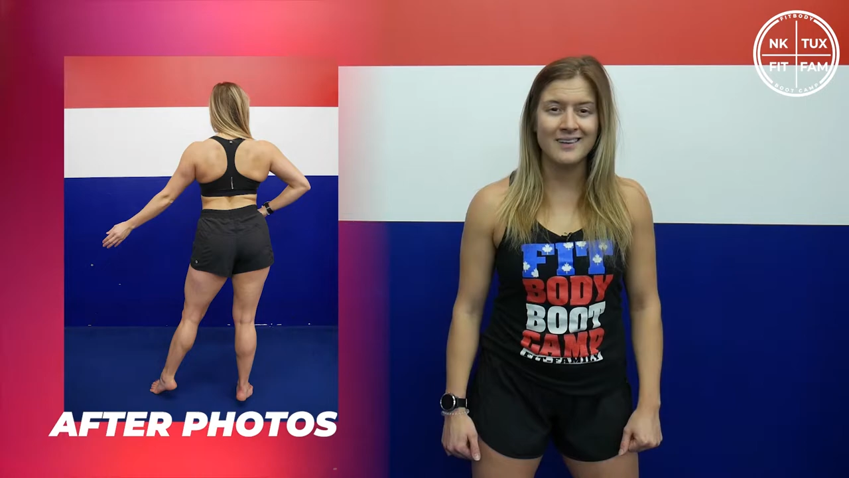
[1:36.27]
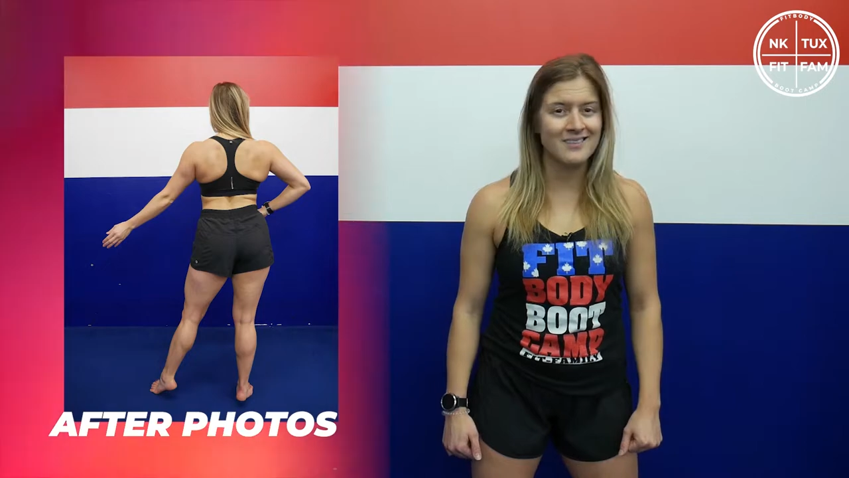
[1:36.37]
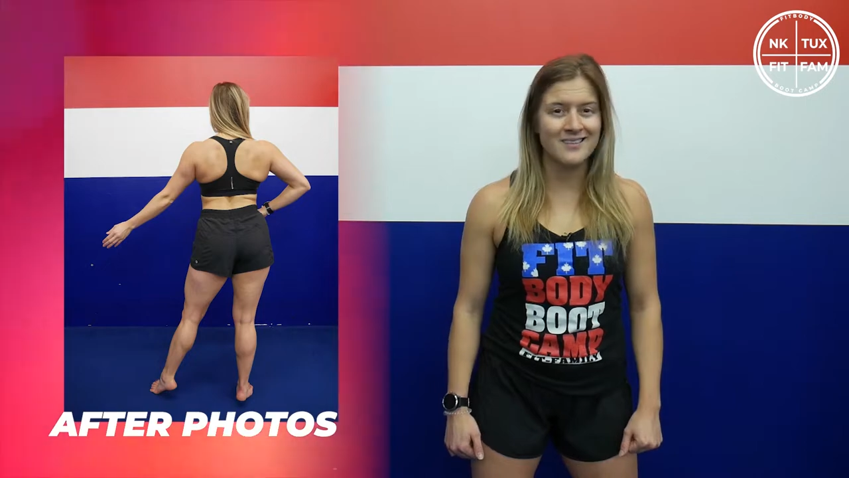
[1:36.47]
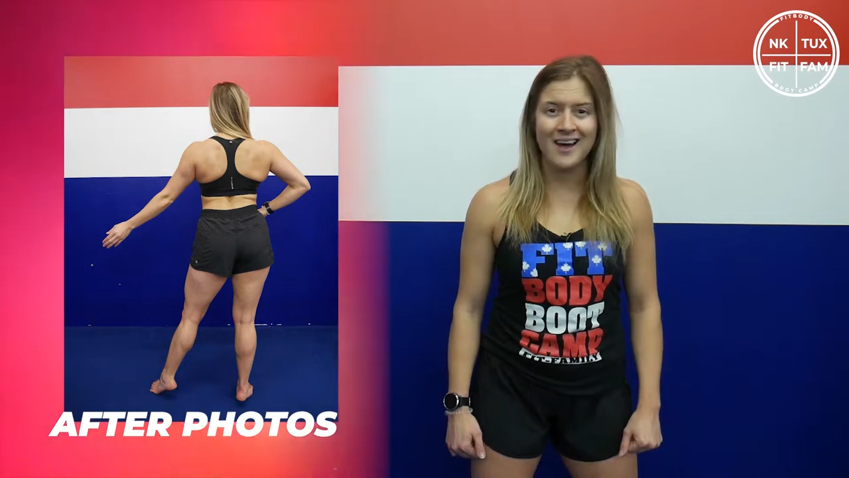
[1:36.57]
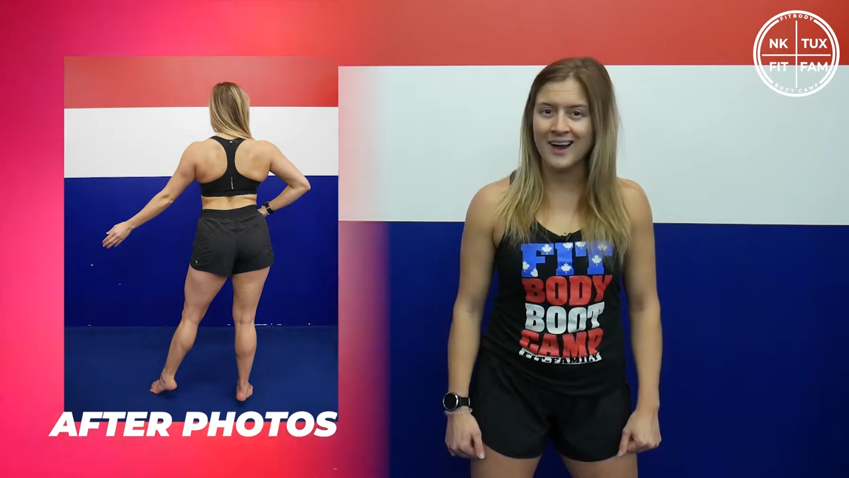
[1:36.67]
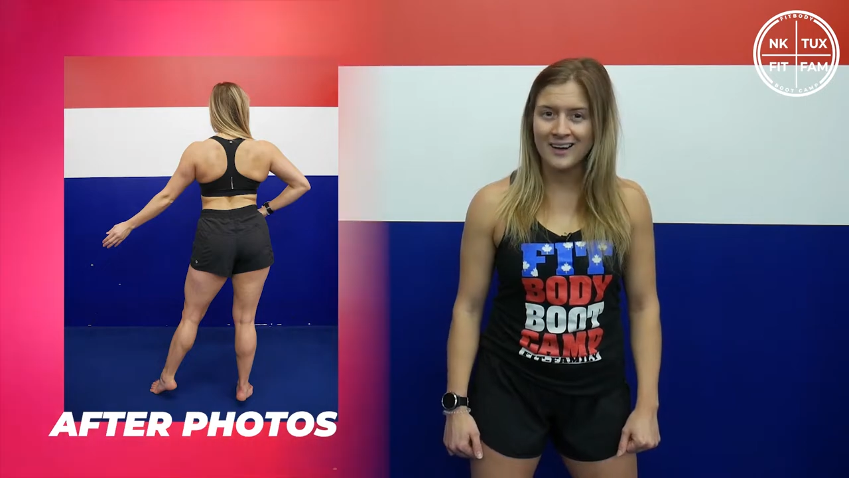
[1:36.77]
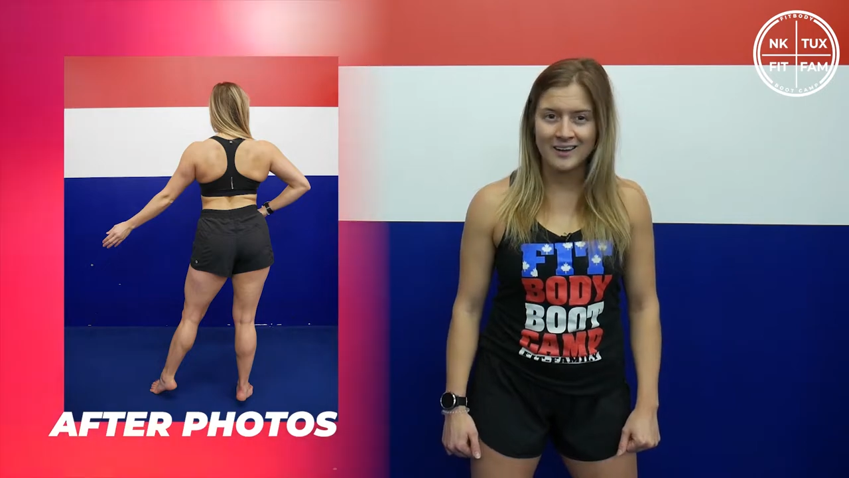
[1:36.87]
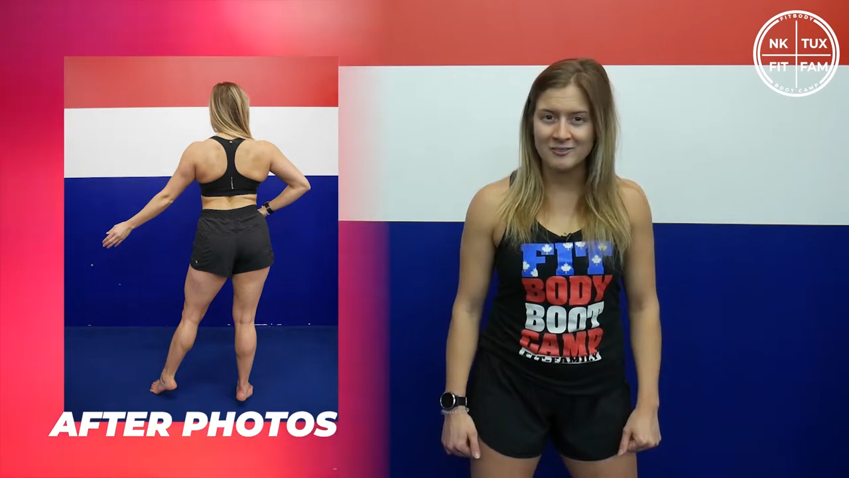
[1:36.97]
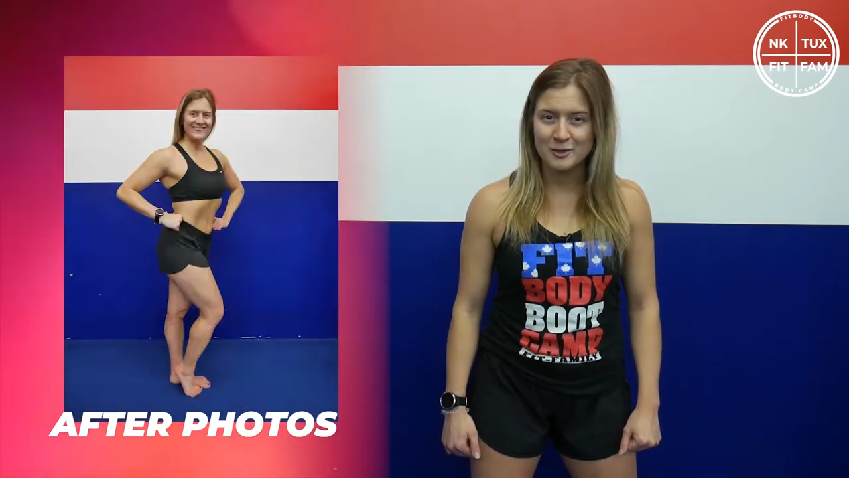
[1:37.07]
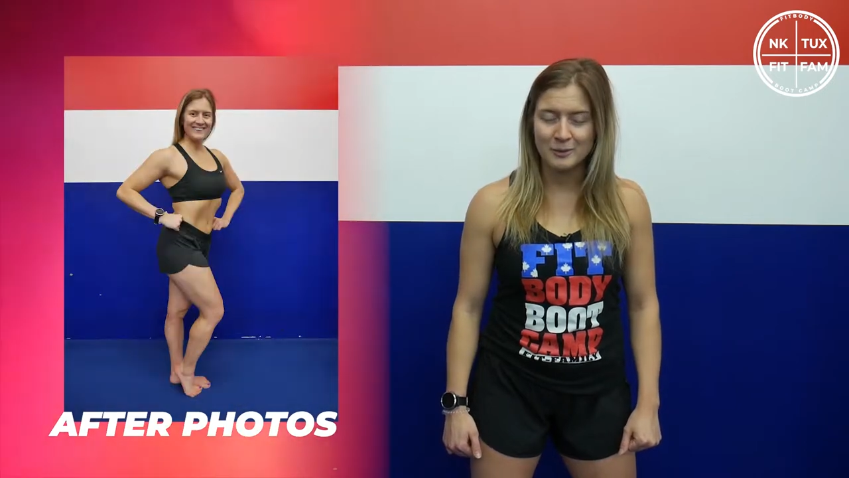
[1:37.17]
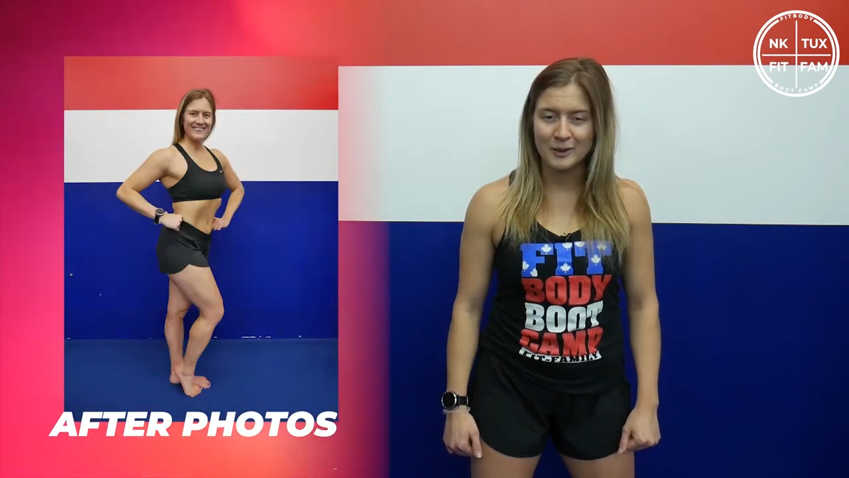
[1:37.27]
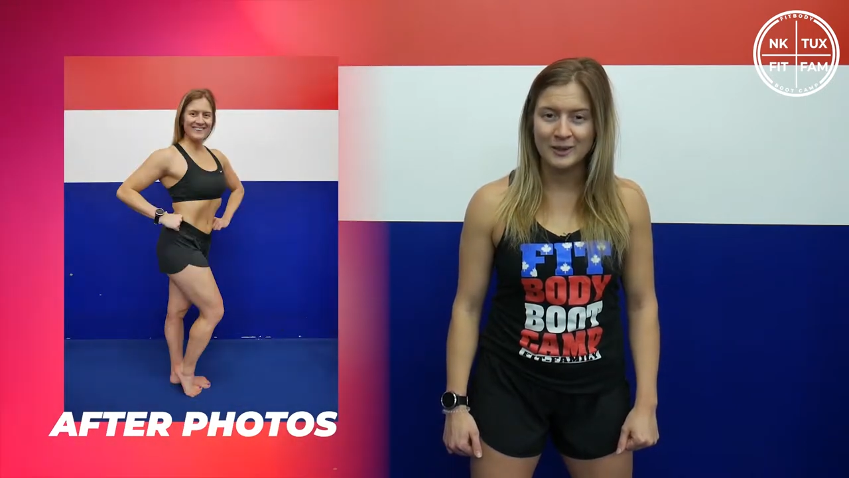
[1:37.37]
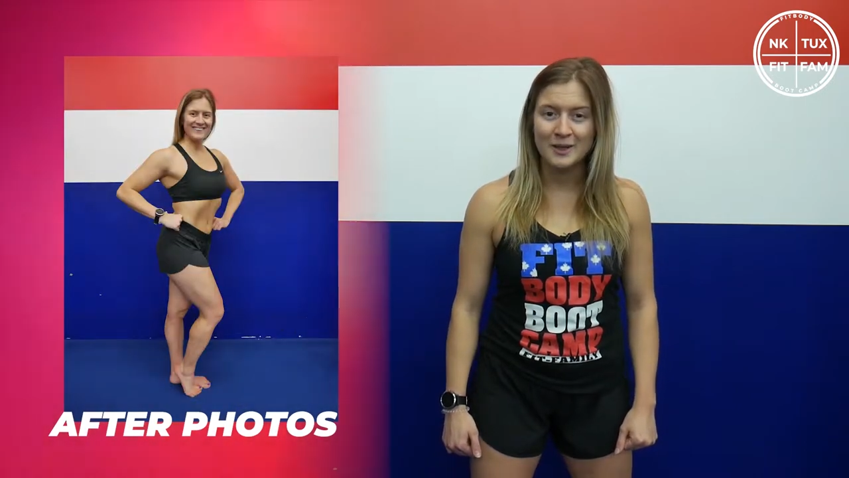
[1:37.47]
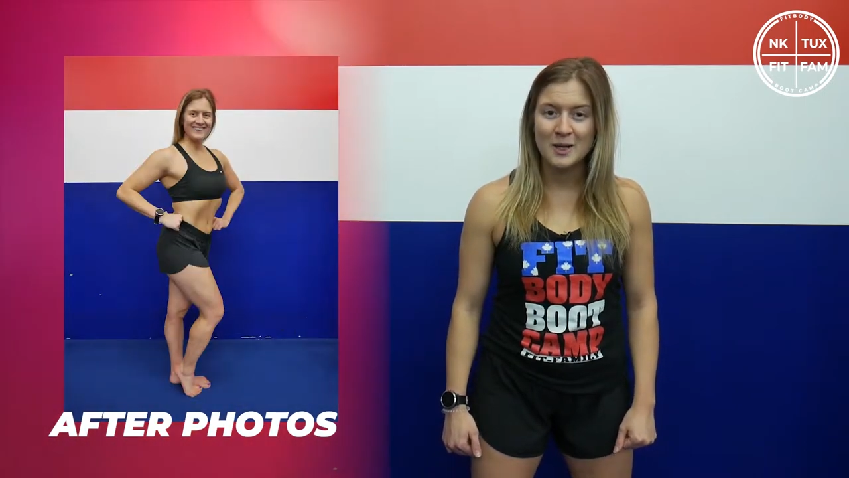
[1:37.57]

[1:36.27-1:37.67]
is not comfortable,